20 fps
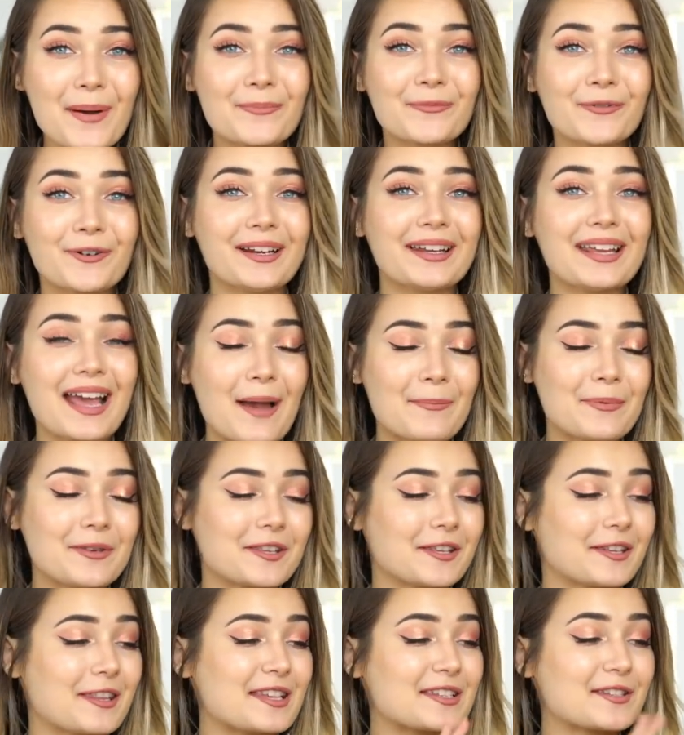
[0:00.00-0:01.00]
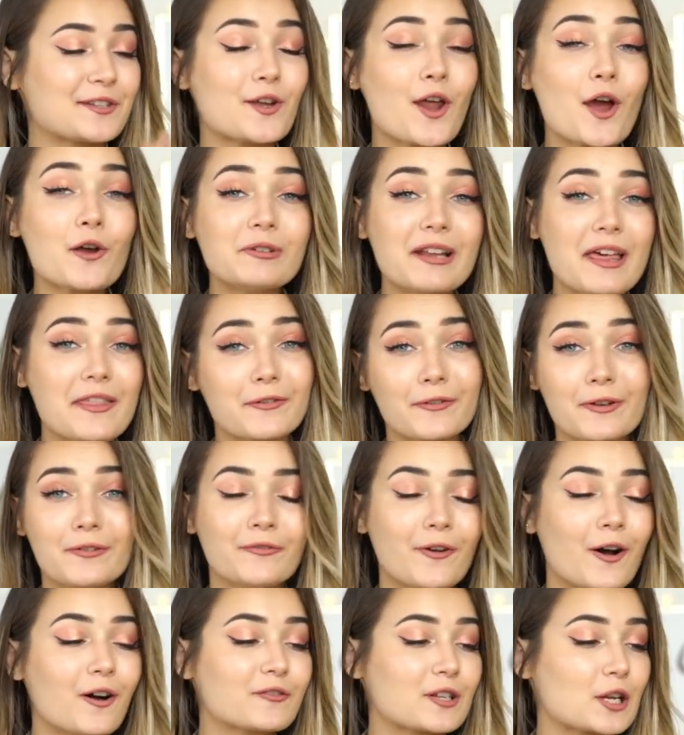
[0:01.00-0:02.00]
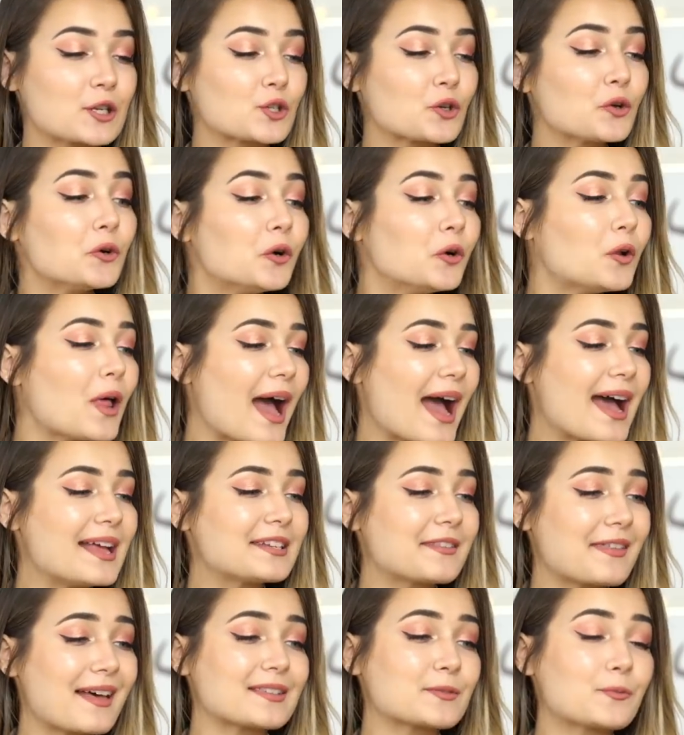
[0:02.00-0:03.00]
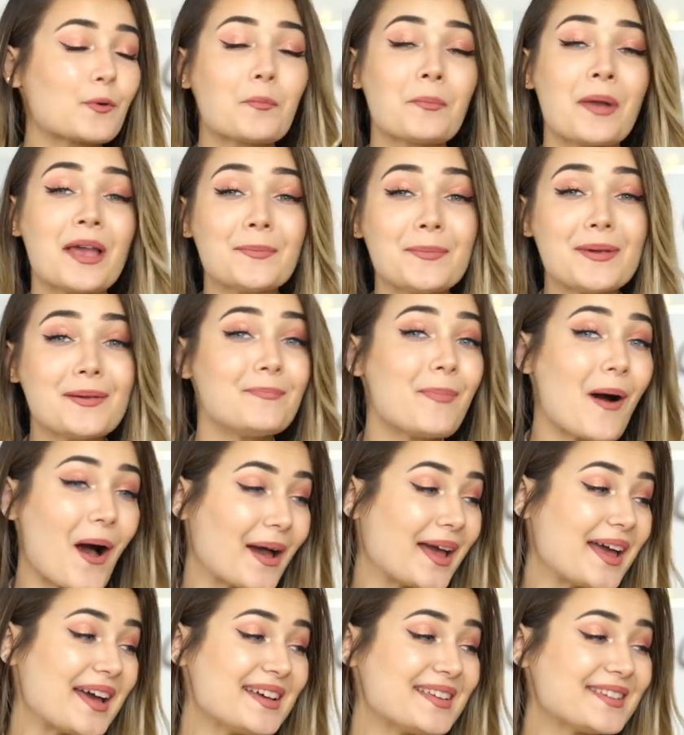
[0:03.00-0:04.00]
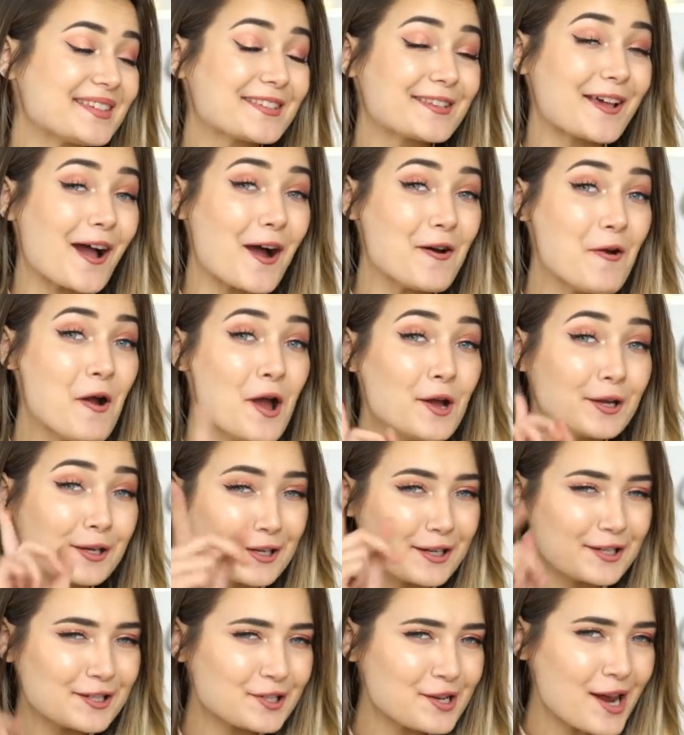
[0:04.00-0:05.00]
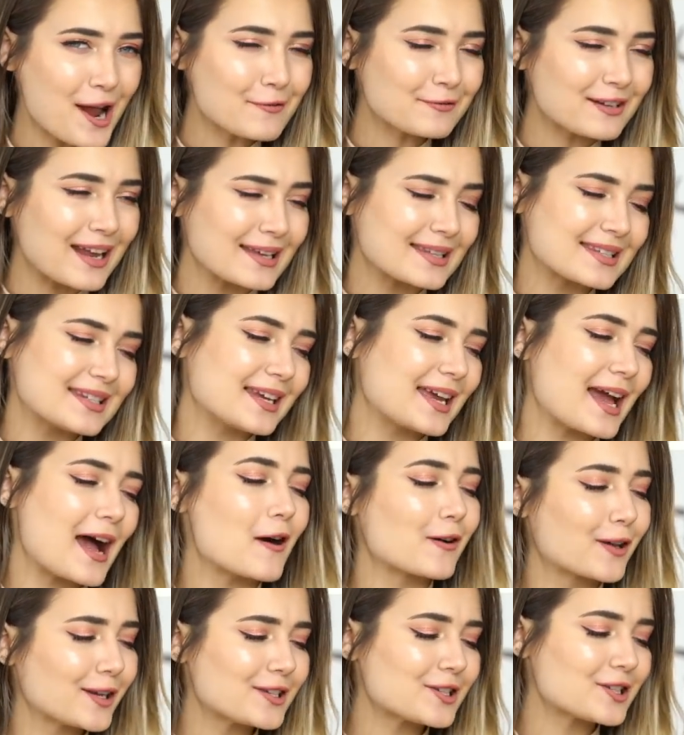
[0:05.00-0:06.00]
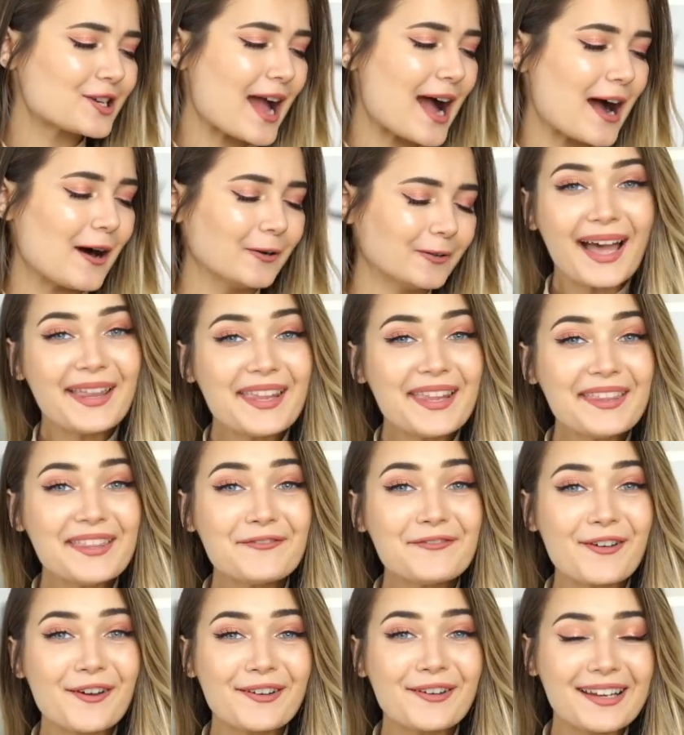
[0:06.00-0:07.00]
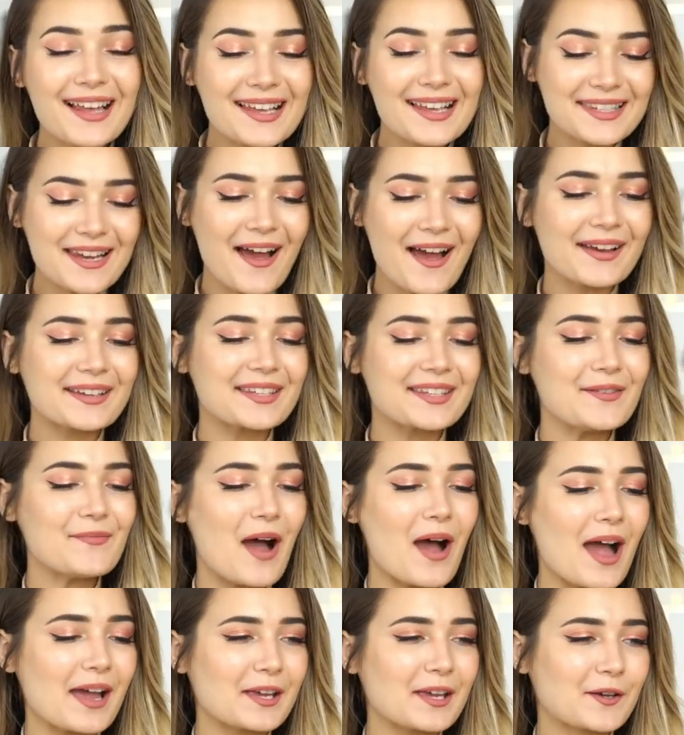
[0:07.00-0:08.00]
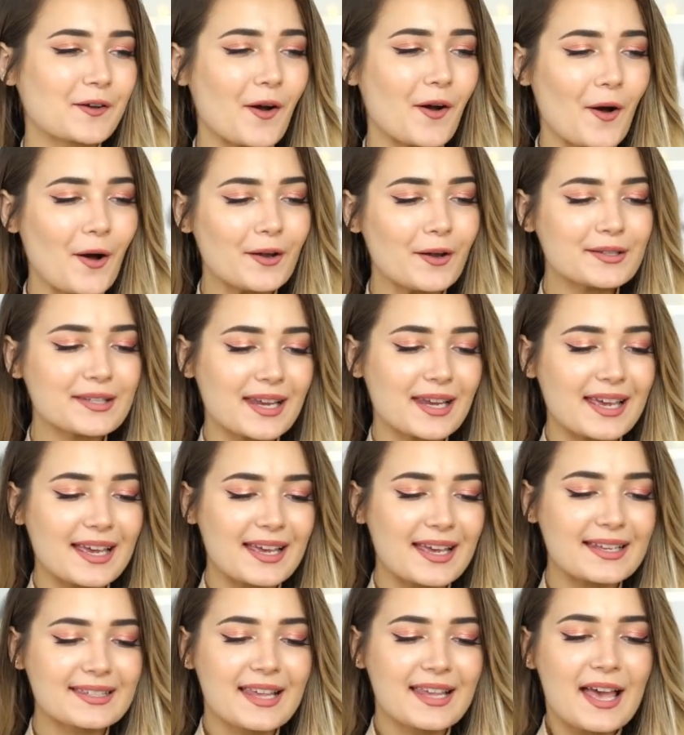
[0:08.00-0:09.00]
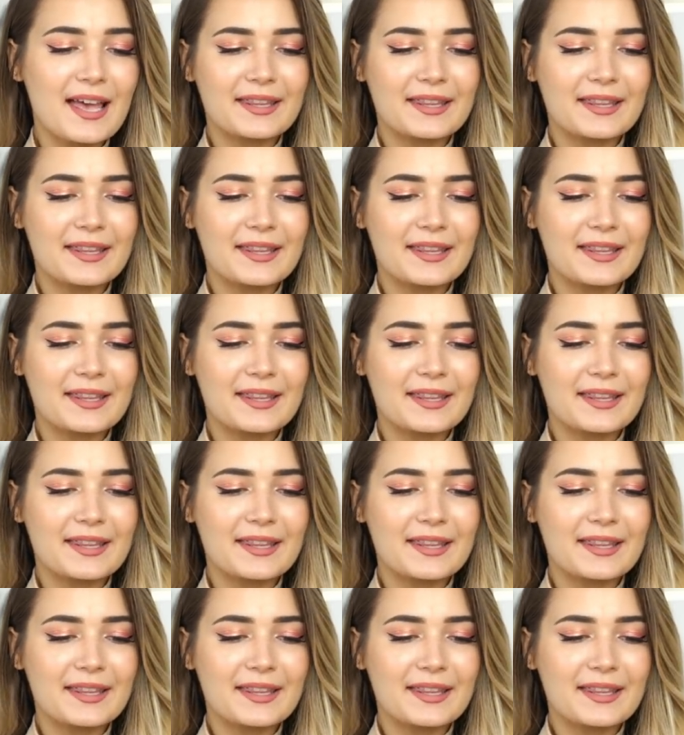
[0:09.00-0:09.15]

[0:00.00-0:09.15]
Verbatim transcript: I'm really happy that there's no leather involved at all, and that's what made me buy it. So good shout, Nasty Gal, good shout. And then the very last item I got is